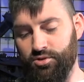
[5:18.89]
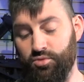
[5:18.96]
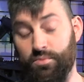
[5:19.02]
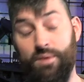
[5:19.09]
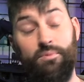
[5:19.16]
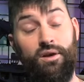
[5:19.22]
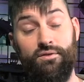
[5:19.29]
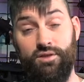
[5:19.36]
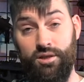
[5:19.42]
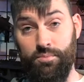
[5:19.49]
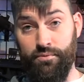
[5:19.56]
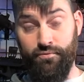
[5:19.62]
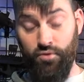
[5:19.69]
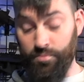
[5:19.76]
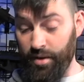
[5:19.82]
so maybe I've said it
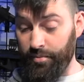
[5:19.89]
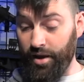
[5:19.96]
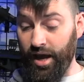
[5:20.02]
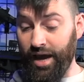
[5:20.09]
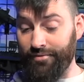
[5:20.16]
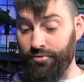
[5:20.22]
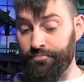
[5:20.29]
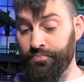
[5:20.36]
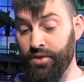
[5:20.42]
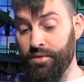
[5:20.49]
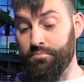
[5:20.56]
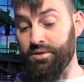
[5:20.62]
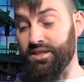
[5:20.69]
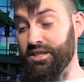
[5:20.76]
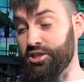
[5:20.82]
before, maybe I haven't,
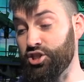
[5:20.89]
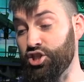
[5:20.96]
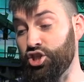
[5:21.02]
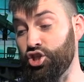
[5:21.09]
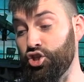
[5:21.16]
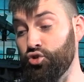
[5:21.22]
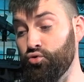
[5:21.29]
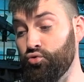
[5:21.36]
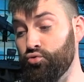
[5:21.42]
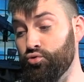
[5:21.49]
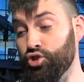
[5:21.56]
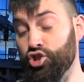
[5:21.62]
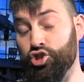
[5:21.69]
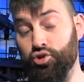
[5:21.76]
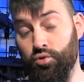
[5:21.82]
but this Q
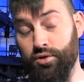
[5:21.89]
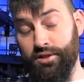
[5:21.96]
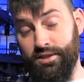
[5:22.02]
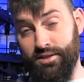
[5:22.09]
Shorty